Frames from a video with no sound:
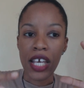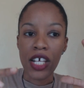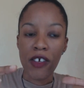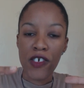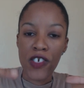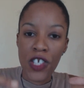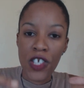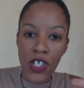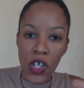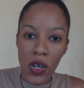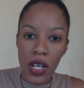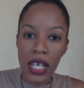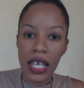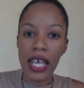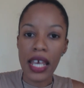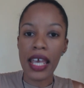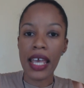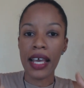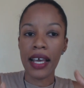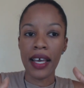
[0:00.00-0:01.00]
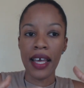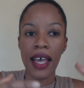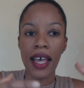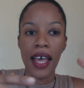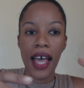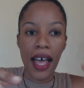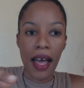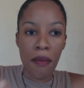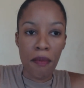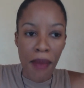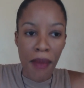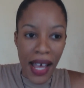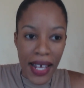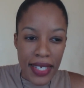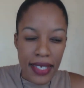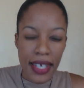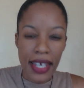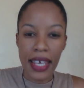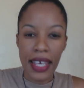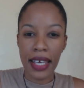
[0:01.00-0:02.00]
studying,
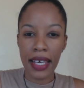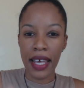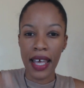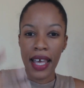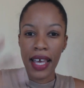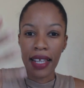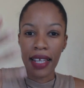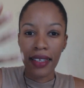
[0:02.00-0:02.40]
amassing,